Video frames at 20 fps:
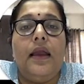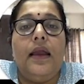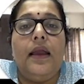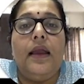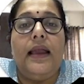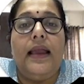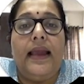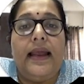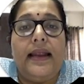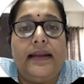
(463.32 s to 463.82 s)

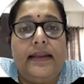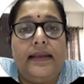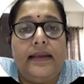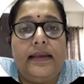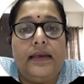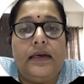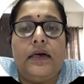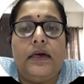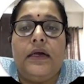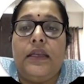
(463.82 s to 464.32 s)

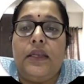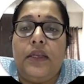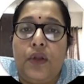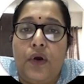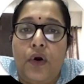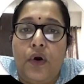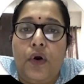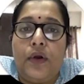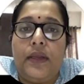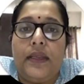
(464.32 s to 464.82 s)
Adding a
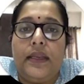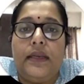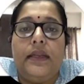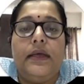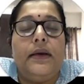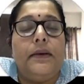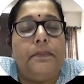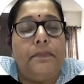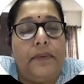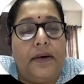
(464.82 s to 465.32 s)
login
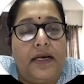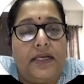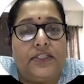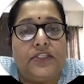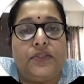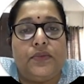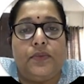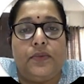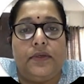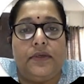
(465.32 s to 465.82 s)

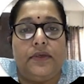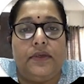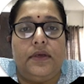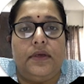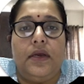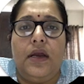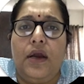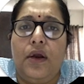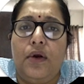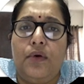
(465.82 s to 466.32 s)
password.
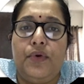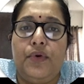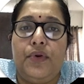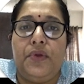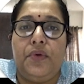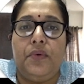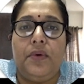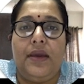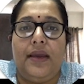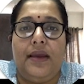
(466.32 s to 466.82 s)
How do
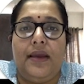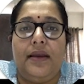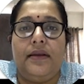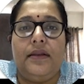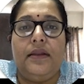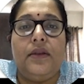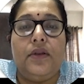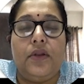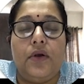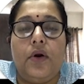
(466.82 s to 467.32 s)
you add
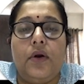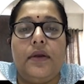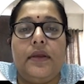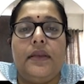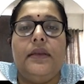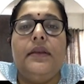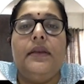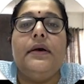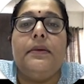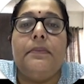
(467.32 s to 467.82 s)
a
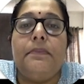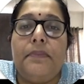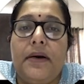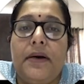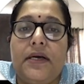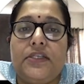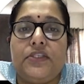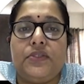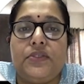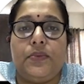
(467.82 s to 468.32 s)
login
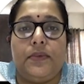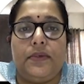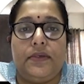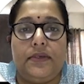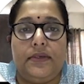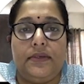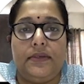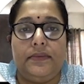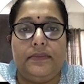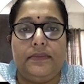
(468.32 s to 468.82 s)

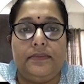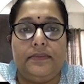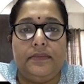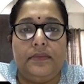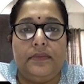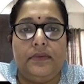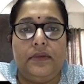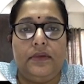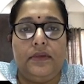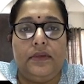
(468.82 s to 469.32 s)
password?
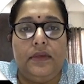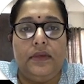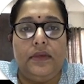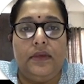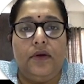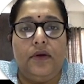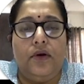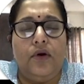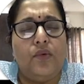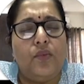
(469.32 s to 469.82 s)

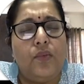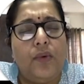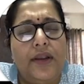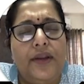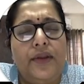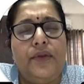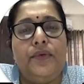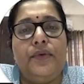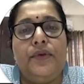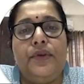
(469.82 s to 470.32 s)
Or why
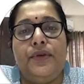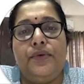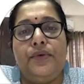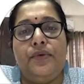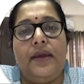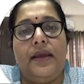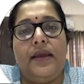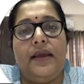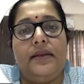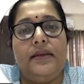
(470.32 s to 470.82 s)
do you need to
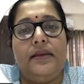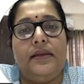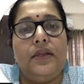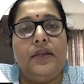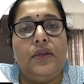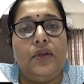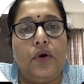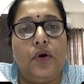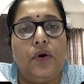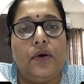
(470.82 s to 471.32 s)
add in a
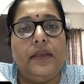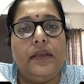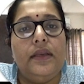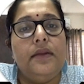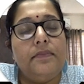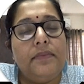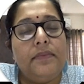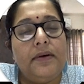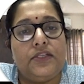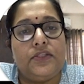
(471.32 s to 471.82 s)
login
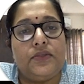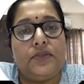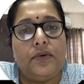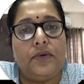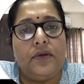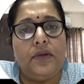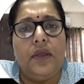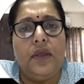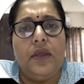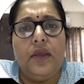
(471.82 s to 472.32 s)

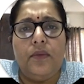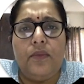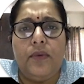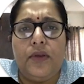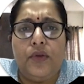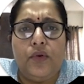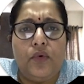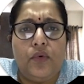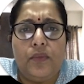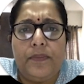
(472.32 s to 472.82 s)
password? When
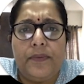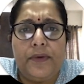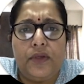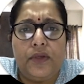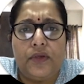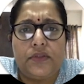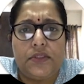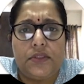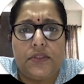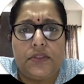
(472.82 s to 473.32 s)
you open
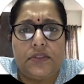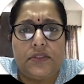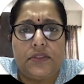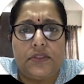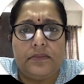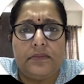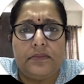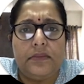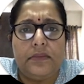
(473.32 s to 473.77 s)
your system,